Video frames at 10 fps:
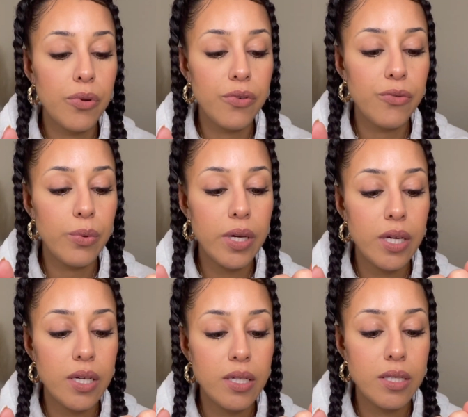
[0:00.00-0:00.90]
of
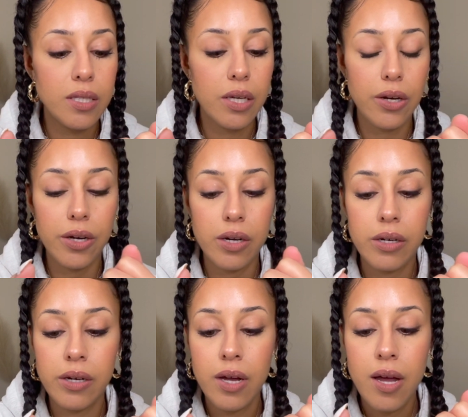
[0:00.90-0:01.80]
weeks.
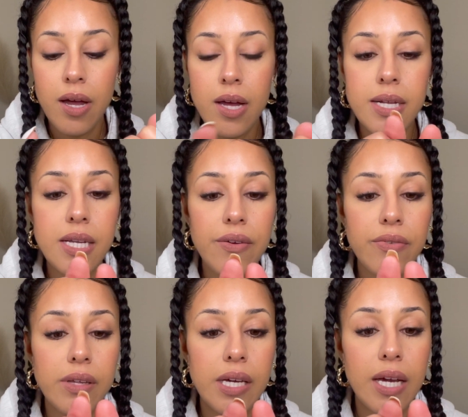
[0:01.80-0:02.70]
They're
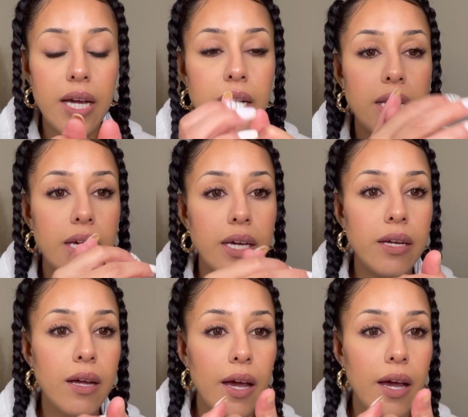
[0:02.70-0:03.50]
definitely in need,